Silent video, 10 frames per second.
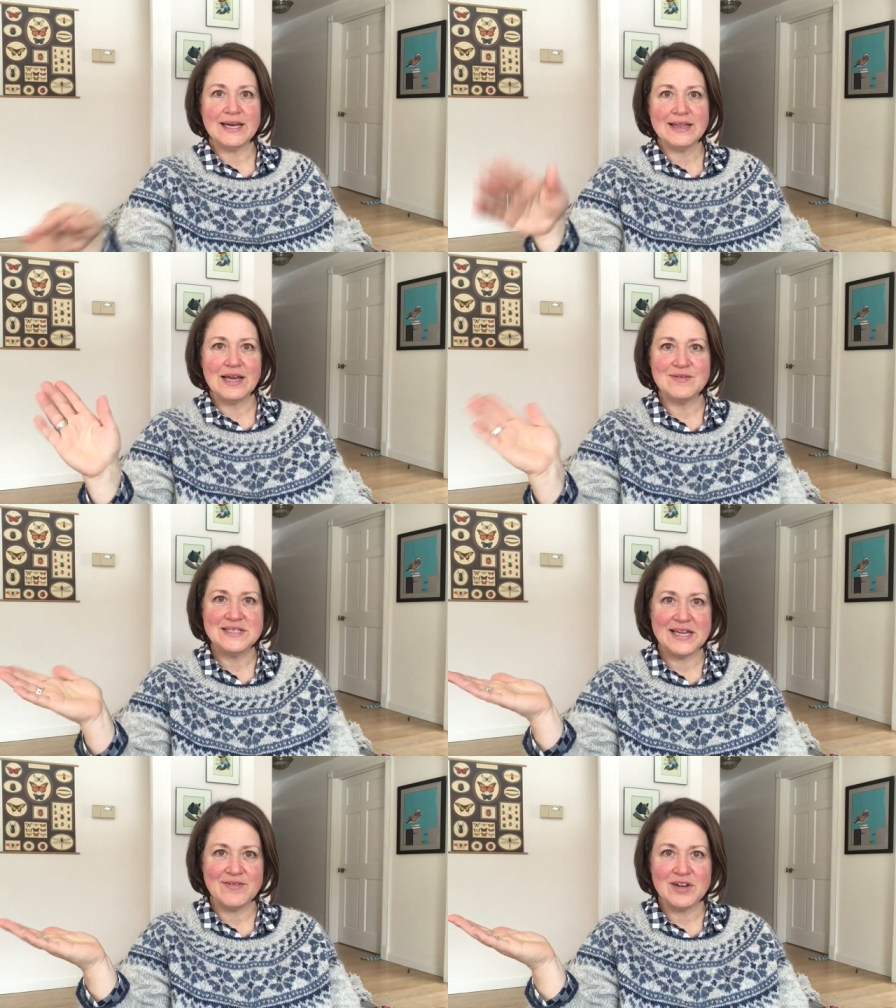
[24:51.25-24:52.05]
I had left
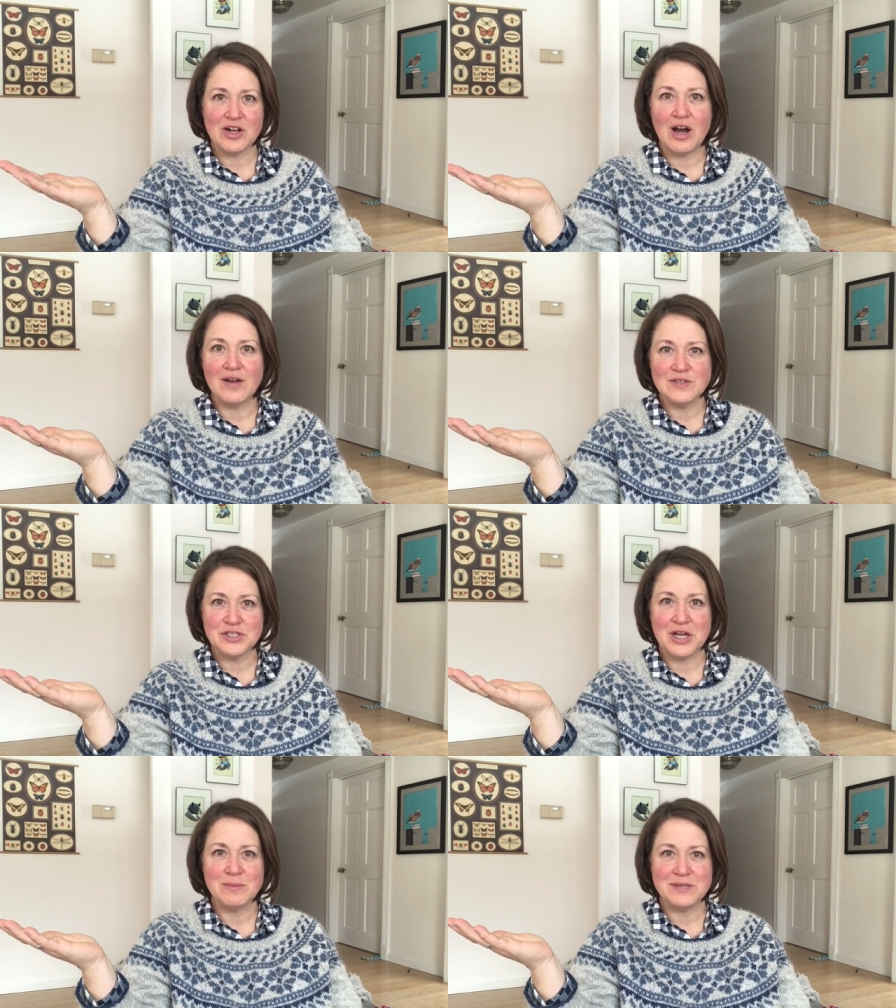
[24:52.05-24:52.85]
Dave in a coffee
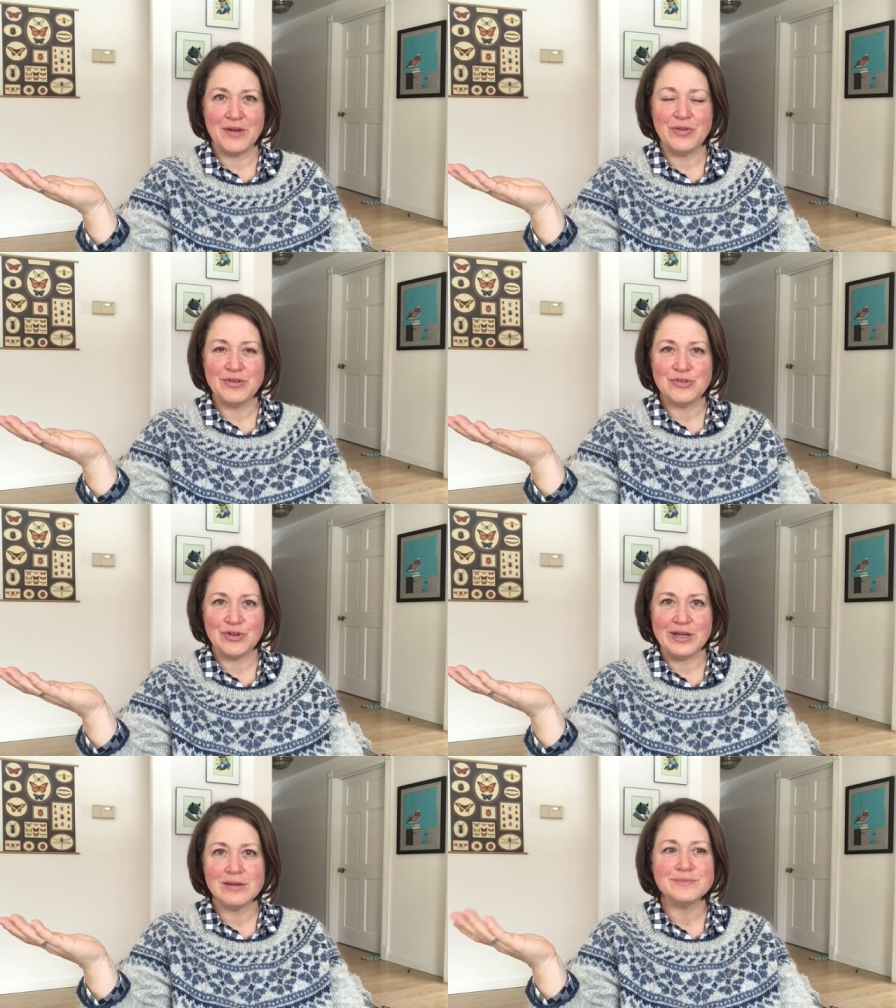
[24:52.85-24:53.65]
shop down the
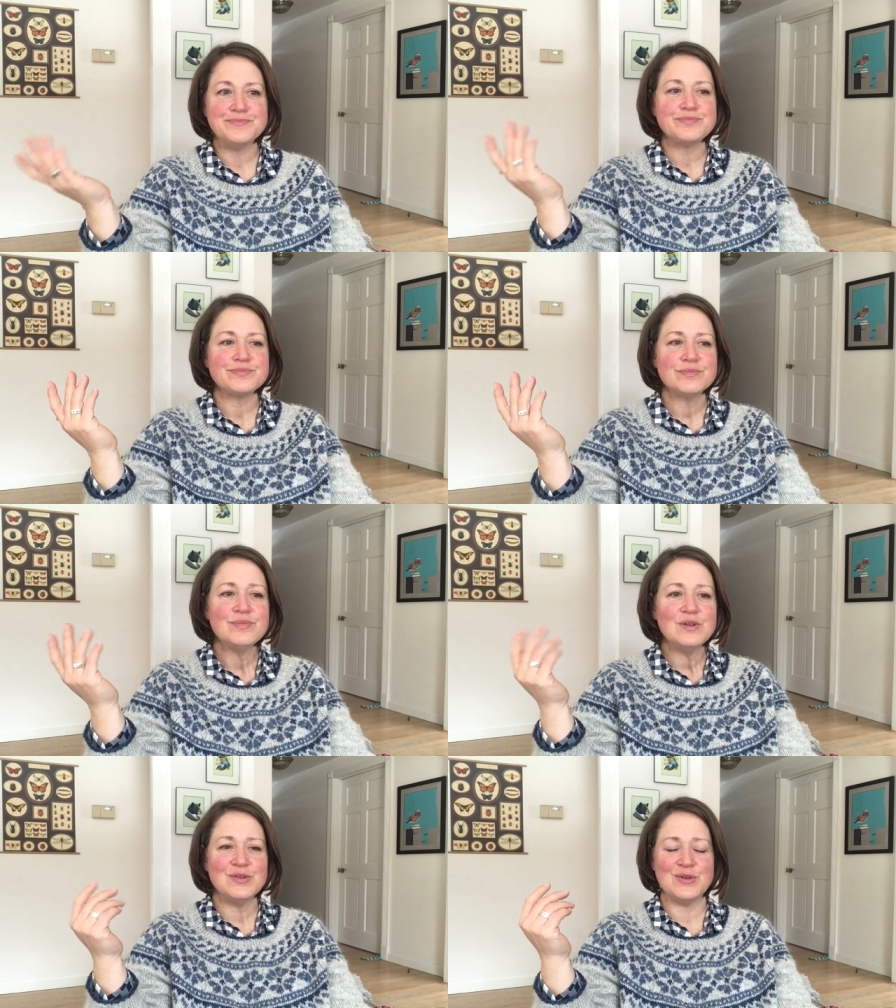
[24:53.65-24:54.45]
street
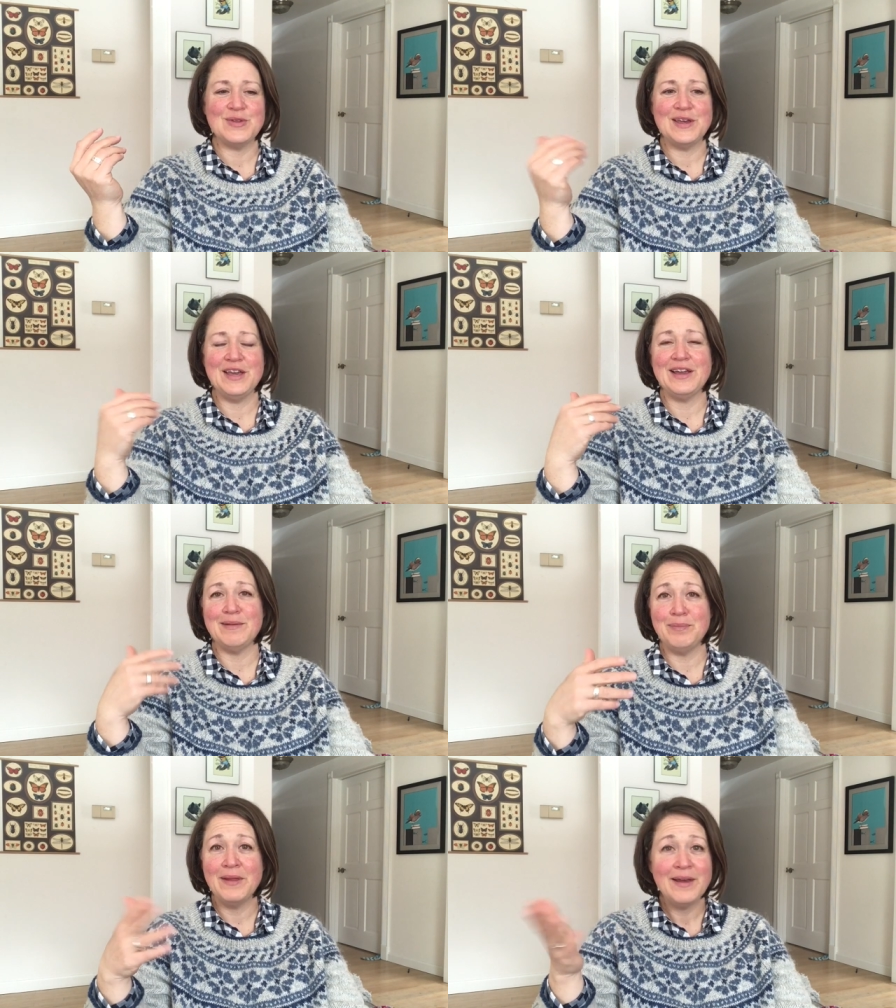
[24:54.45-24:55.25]
so that he
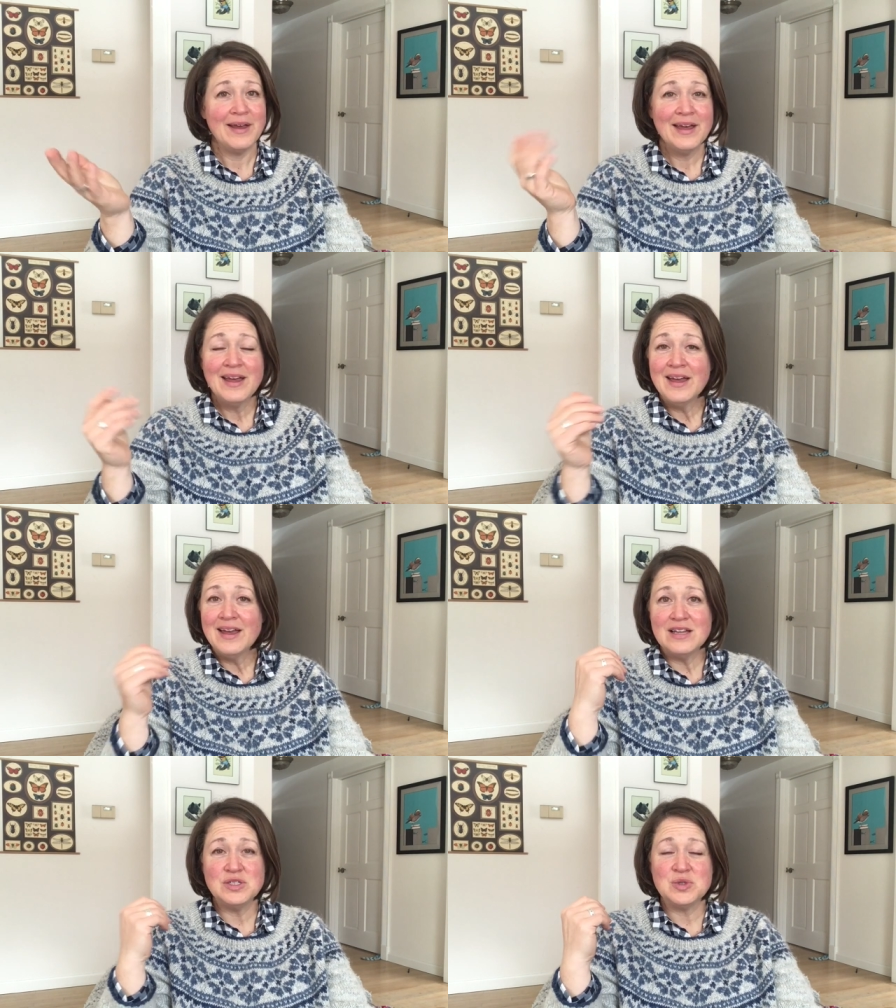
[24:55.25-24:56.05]
could
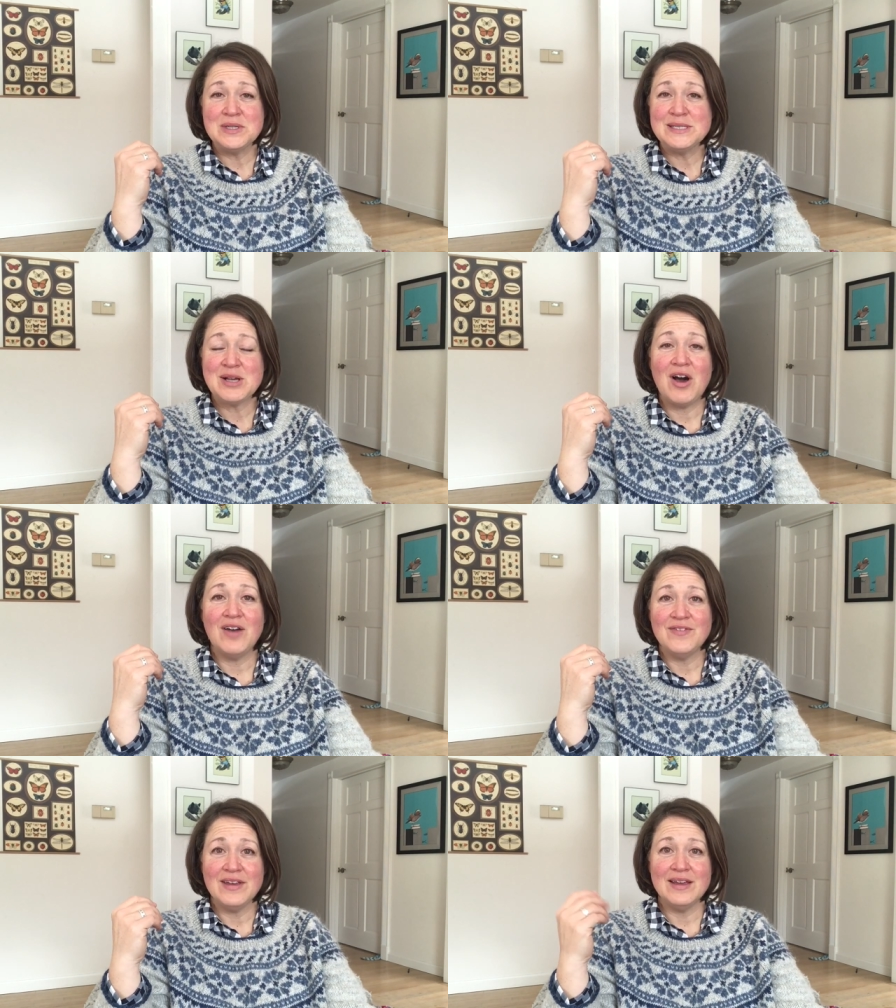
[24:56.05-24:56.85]
enjoy his
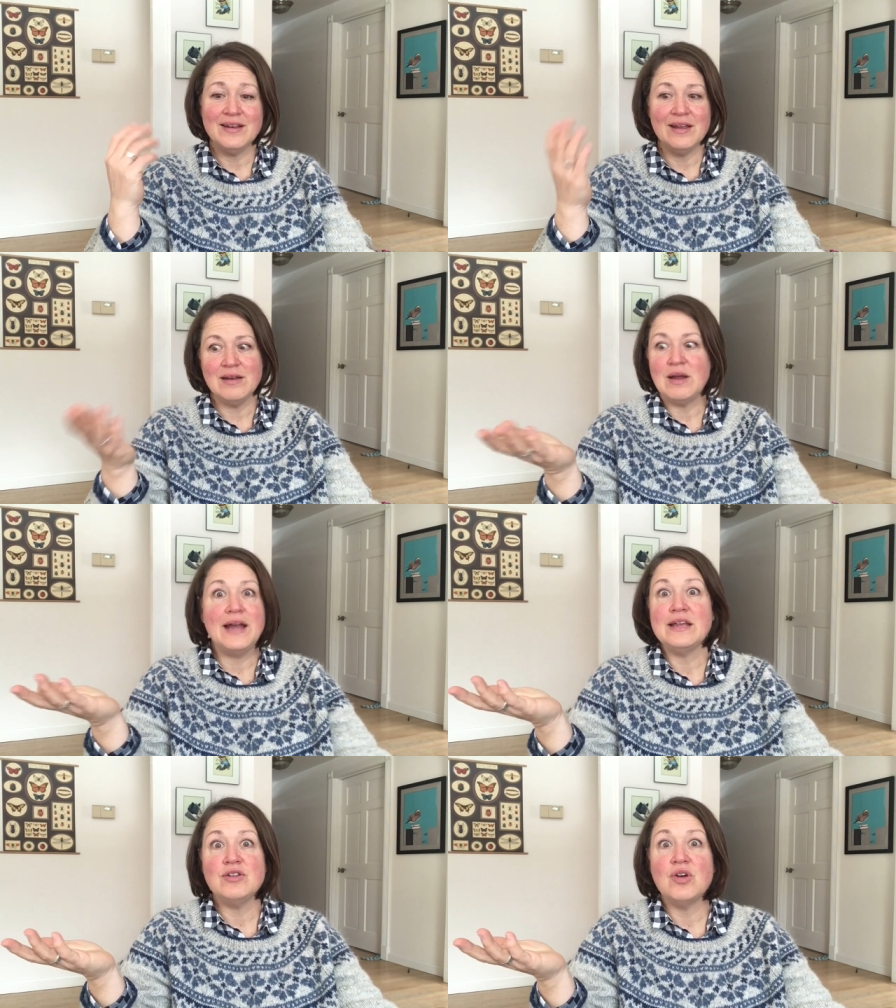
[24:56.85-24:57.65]
coffee, and I
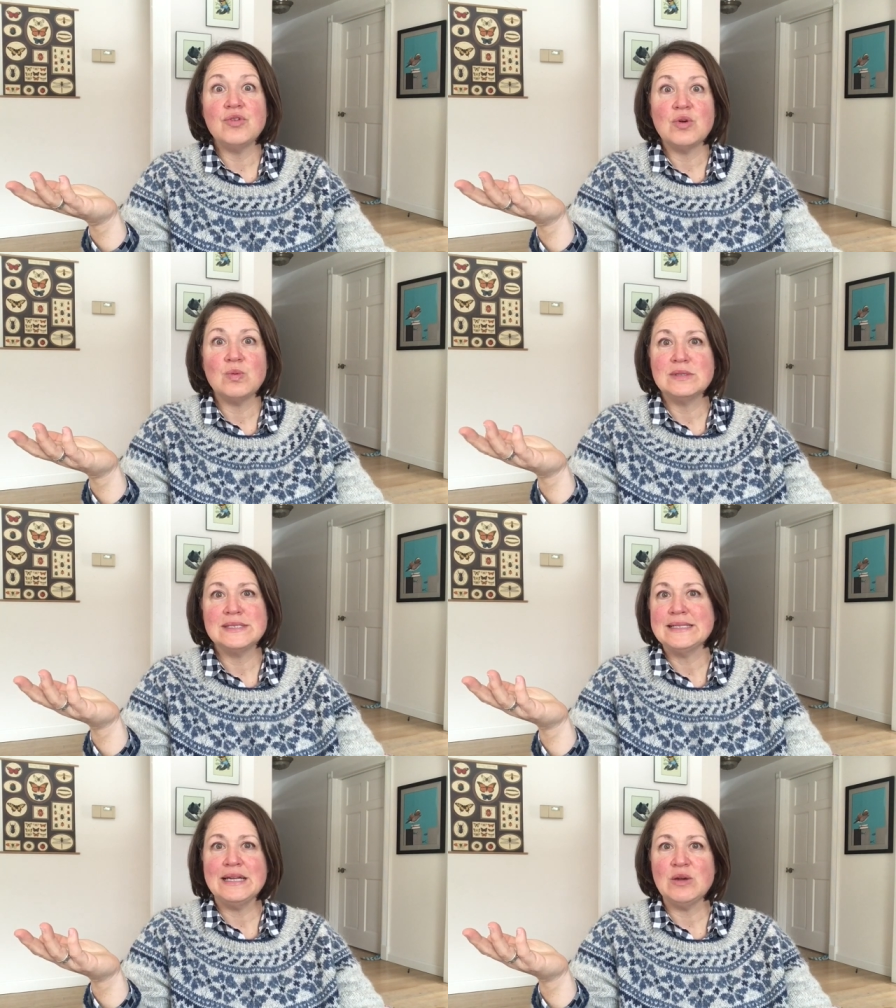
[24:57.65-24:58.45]
didn't know there
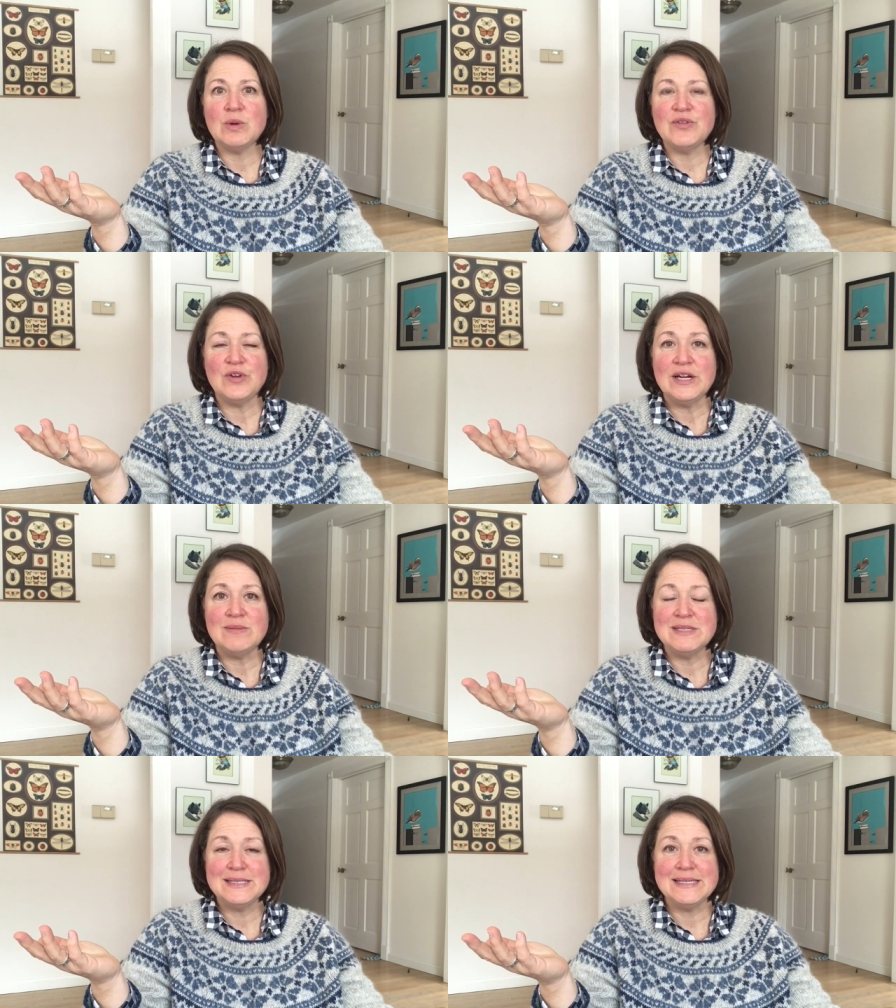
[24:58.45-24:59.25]
wasn't anywhere for
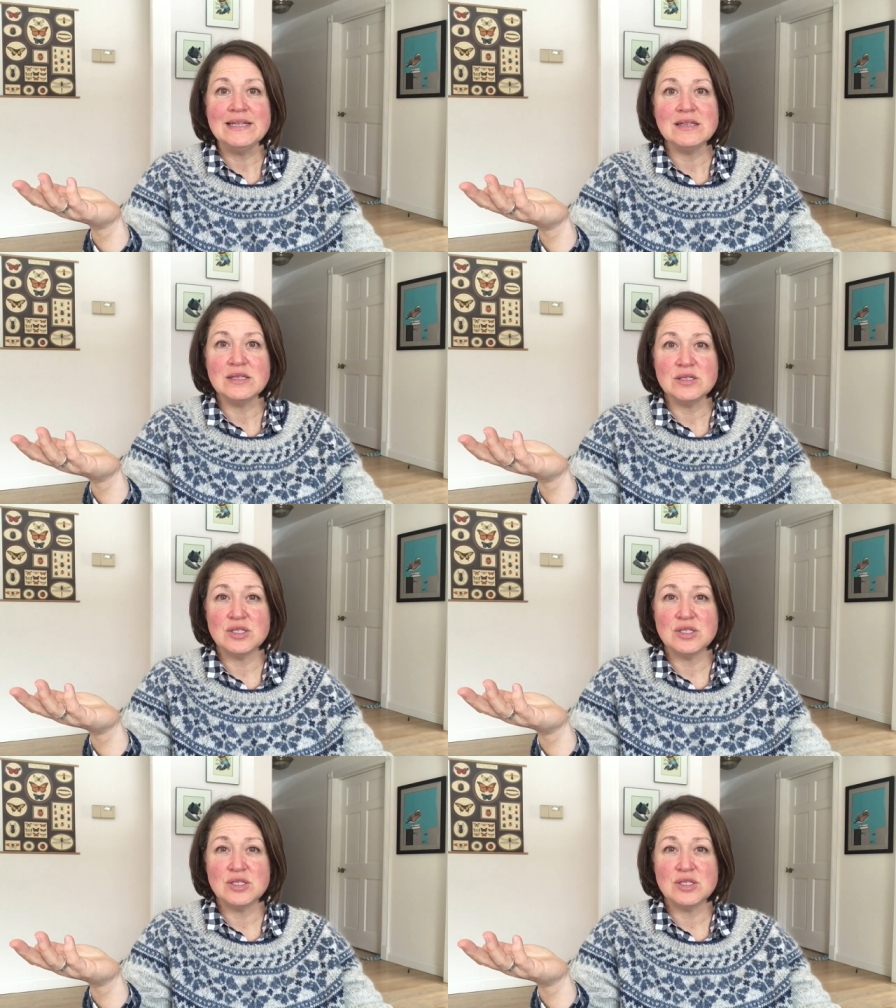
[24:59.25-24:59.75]
him to sit in the